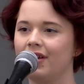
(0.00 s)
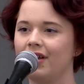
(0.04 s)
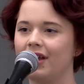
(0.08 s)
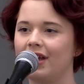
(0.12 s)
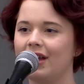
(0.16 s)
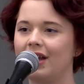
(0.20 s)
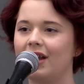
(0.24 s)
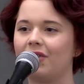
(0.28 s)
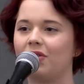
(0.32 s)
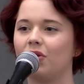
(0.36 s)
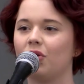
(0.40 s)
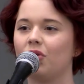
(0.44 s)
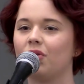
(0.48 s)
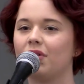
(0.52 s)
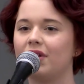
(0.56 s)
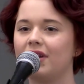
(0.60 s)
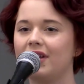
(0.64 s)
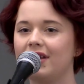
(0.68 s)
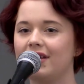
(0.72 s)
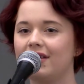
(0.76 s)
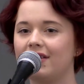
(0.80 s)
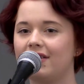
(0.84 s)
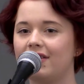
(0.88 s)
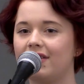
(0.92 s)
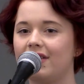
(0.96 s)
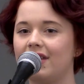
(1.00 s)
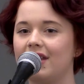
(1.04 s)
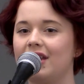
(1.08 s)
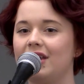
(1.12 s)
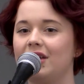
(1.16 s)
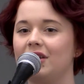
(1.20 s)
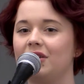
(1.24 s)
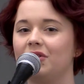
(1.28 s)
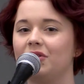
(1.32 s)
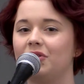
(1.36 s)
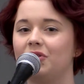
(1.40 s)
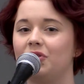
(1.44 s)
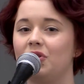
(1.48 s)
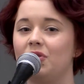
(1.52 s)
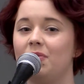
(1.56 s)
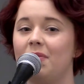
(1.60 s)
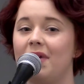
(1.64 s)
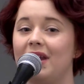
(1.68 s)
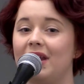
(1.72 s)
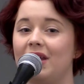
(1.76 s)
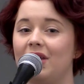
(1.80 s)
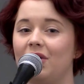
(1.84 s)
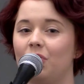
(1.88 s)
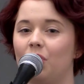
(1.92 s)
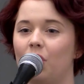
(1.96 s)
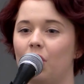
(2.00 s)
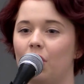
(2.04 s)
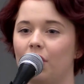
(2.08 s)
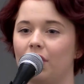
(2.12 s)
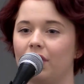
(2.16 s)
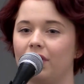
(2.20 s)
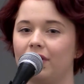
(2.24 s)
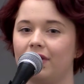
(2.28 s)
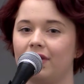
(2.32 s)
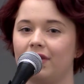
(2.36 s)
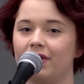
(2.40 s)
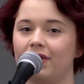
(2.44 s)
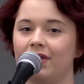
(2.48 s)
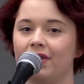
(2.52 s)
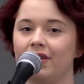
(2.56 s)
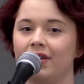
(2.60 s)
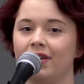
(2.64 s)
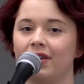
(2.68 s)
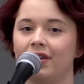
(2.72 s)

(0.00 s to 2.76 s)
It has already seen too many wars.